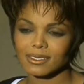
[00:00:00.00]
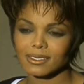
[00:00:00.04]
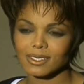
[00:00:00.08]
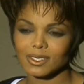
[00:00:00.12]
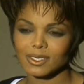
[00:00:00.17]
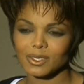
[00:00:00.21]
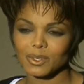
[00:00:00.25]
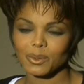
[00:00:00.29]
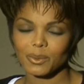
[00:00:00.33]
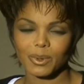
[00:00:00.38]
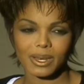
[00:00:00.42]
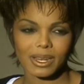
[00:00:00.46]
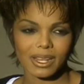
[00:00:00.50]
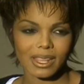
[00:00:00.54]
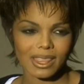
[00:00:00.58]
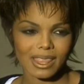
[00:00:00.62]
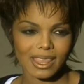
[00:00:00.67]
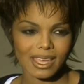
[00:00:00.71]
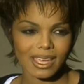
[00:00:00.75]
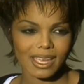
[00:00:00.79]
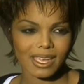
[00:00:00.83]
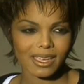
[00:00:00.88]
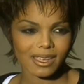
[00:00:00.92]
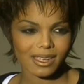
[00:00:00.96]
just a way to
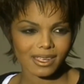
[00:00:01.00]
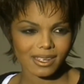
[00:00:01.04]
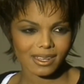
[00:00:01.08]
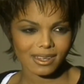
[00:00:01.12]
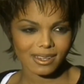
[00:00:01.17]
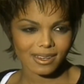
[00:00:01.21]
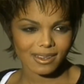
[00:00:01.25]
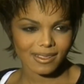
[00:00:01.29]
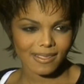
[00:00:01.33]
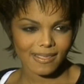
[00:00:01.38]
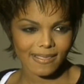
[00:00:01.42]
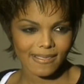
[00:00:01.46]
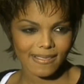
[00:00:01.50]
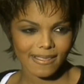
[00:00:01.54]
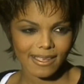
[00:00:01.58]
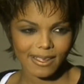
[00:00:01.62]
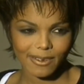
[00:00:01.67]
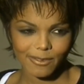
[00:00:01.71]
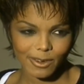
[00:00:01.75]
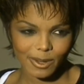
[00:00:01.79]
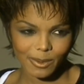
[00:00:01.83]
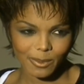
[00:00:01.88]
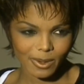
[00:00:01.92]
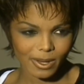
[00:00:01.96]
thank
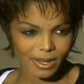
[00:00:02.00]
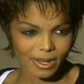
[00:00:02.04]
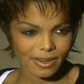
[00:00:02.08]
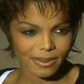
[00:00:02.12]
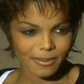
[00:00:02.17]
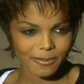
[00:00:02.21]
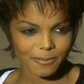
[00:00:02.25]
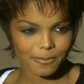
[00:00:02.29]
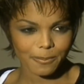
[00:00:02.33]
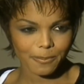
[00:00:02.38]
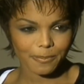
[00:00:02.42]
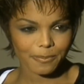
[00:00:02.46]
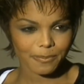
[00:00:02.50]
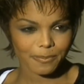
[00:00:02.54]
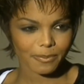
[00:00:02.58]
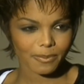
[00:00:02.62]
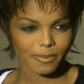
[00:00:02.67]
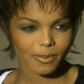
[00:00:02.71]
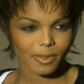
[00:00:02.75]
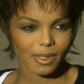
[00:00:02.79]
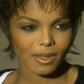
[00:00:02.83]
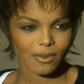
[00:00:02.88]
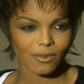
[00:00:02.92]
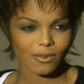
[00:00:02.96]
everyone
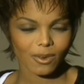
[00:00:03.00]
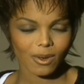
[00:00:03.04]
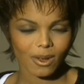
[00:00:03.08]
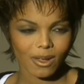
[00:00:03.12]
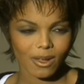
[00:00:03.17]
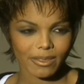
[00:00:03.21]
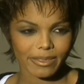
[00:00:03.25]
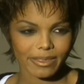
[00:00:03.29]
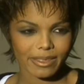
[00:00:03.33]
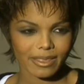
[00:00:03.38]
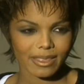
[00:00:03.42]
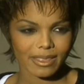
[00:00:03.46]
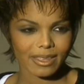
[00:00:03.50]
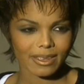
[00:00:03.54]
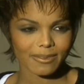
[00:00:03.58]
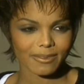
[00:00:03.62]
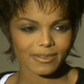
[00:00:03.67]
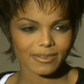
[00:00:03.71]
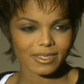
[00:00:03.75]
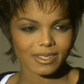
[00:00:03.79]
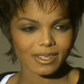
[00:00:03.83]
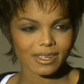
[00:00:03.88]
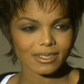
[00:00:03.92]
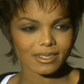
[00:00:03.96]
for all that
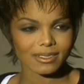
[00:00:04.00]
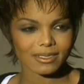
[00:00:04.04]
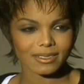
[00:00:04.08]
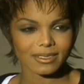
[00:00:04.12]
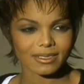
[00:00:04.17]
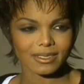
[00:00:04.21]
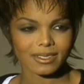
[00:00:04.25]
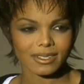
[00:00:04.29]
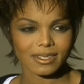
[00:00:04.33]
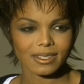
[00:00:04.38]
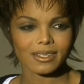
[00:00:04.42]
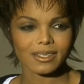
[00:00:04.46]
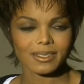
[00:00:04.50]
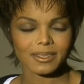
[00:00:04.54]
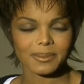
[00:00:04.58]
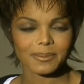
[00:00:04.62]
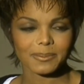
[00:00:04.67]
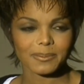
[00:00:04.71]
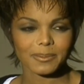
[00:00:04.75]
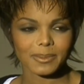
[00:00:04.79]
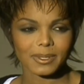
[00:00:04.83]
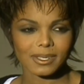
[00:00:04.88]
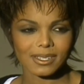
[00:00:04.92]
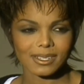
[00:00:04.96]
they've done.
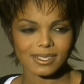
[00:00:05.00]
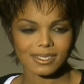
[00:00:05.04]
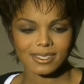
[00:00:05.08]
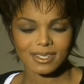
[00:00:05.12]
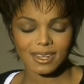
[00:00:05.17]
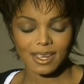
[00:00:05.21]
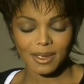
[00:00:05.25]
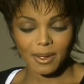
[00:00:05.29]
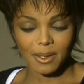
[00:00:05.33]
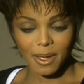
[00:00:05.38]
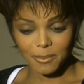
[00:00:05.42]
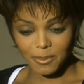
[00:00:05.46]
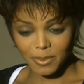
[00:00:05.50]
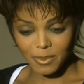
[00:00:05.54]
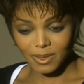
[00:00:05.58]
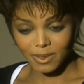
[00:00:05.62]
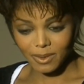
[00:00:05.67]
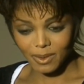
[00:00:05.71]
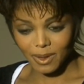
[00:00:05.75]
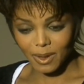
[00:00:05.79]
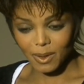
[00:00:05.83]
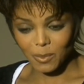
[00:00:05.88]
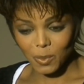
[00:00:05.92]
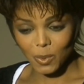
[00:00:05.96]
Because I'm
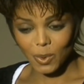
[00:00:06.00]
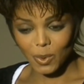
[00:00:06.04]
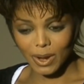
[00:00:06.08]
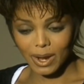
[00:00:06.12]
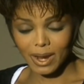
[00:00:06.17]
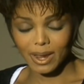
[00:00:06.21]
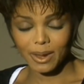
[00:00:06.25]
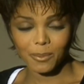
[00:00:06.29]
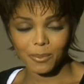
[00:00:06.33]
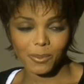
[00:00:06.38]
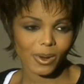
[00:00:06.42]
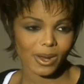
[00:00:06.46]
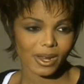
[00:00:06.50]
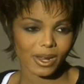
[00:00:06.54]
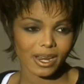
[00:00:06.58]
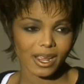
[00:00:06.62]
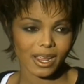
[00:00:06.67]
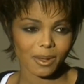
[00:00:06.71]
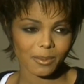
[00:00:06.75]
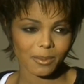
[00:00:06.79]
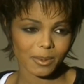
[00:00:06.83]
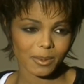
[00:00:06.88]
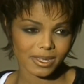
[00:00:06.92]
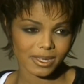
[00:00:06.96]
where I am right
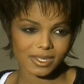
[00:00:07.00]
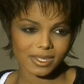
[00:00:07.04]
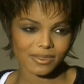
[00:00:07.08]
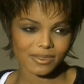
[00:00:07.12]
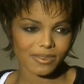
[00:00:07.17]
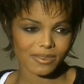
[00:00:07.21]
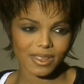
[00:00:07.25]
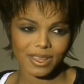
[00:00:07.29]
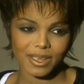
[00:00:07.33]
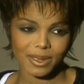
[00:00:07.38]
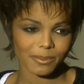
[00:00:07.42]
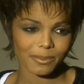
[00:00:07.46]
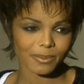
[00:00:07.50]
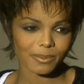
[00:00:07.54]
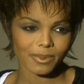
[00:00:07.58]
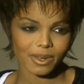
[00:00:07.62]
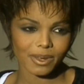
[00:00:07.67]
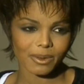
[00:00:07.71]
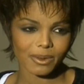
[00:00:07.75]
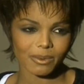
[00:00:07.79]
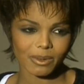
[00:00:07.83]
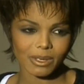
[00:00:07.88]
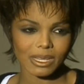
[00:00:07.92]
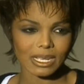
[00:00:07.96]
now because of them.
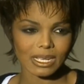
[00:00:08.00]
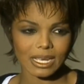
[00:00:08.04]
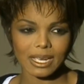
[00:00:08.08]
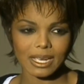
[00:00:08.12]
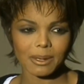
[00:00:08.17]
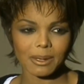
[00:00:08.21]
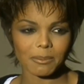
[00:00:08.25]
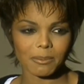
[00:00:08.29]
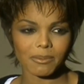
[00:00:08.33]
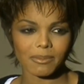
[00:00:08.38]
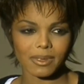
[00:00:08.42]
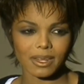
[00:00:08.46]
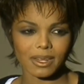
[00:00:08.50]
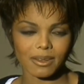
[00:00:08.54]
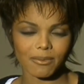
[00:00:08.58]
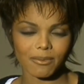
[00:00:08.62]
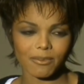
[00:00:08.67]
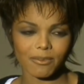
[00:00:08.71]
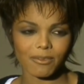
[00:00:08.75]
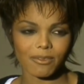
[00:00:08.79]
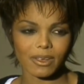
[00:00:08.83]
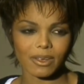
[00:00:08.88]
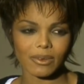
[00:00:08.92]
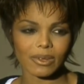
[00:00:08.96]
I really am. And
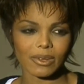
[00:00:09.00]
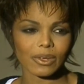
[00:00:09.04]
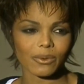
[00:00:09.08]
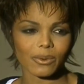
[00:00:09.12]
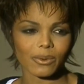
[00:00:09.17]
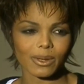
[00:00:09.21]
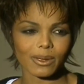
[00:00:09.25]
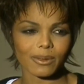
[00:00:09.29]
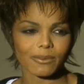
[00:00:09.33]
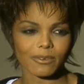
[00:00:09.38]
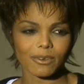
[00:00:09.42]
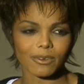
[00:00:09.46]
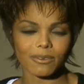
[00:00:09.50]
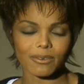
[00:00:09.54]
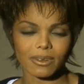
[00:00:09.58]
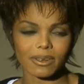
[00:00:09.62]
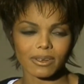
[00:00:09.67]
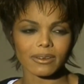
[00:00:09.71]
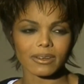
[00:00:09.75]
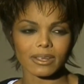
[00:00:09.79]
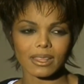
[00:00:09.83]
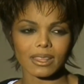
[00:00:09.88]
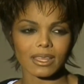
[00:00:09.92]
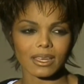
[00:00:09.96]
I'm very grateful,
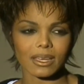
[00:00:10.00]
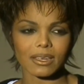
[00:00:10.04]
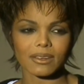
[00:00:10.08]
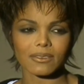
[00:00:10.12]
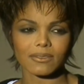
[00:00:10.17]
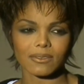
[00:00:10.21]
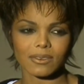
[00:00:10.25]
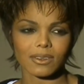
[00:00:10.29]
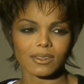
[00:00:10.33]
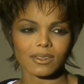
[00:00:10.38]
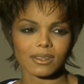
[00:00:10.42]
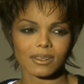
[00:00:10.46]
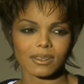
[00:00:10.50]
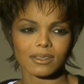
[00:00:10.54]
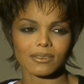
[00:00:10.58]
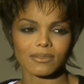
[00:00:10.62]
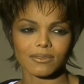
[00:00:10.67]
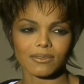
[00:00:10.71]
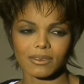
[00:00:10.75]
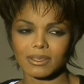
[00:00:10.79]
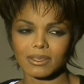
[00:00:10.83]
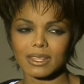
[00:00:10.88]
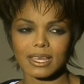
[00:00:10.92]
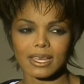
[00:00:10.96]
very thankful
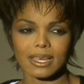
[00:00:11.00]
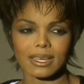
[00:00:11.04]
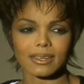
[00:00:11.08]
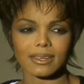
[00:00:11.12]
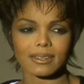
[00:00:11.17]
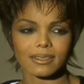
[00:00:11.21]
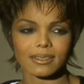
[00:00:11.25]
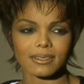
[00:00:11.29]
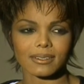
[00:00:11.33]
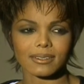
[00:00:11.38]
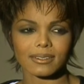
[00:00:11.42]
for that.